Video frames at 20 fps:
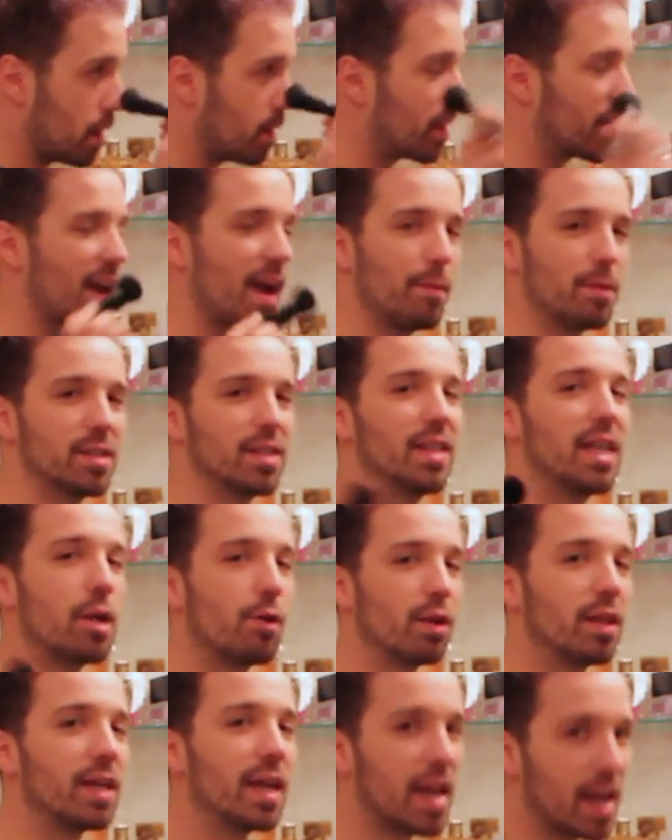The camera's
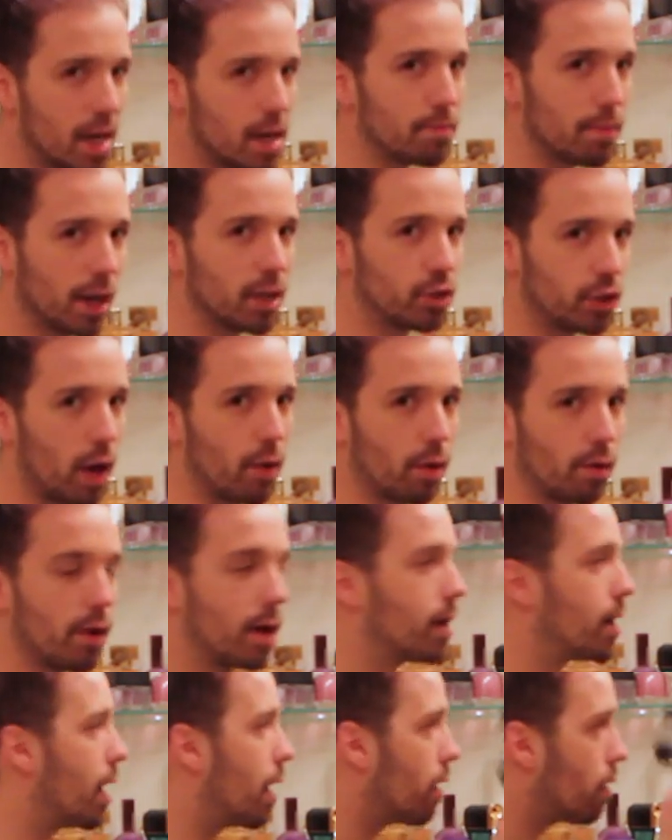literally in my shower
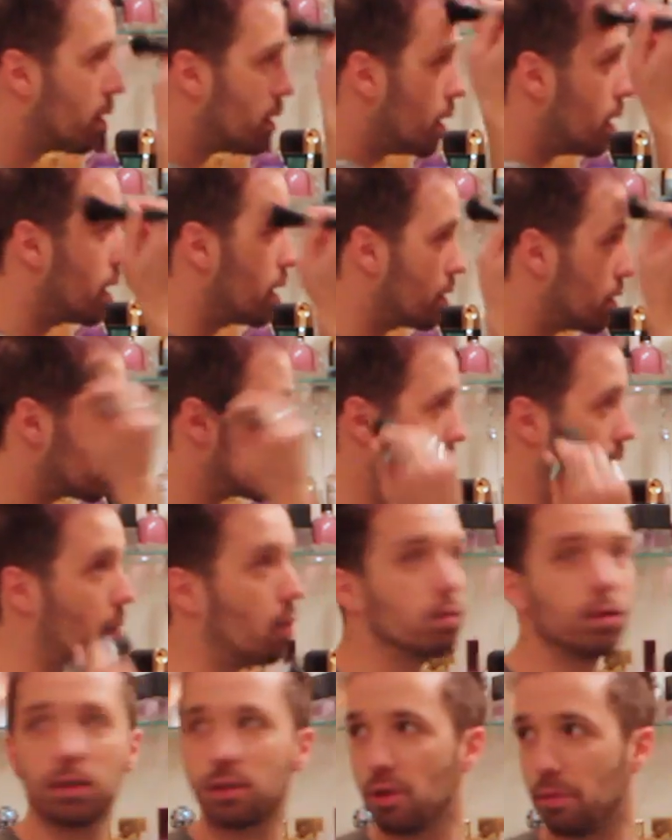right now. There's like
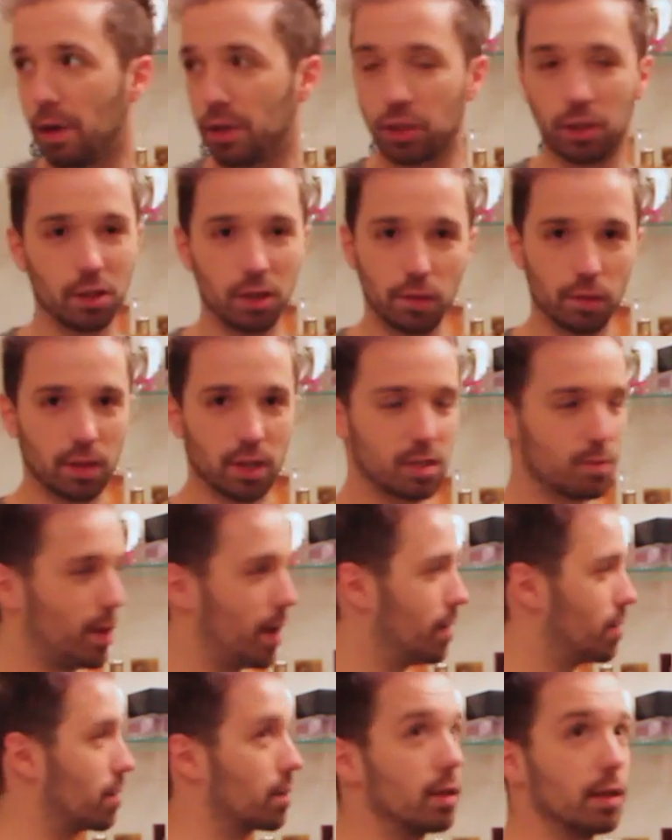only so much I can do with this
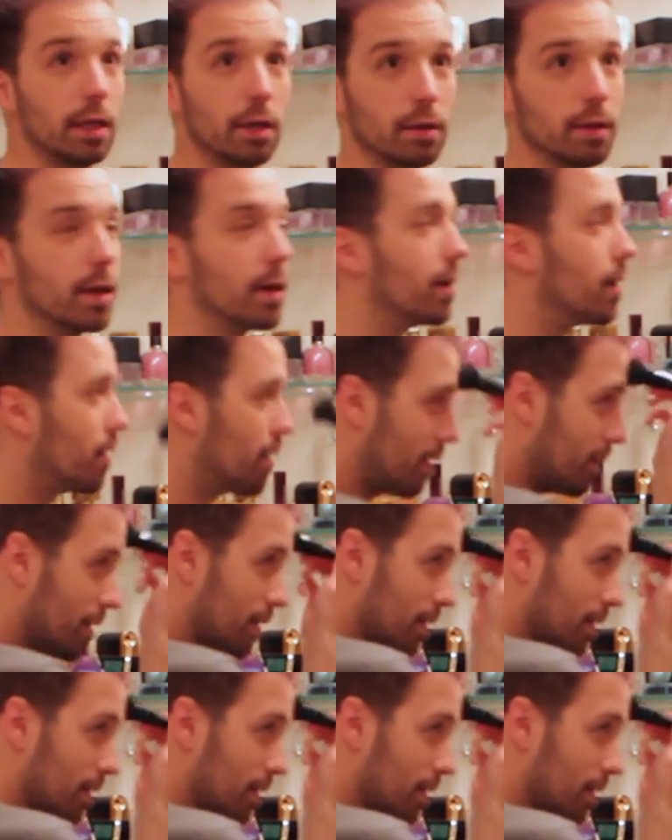space, clearly.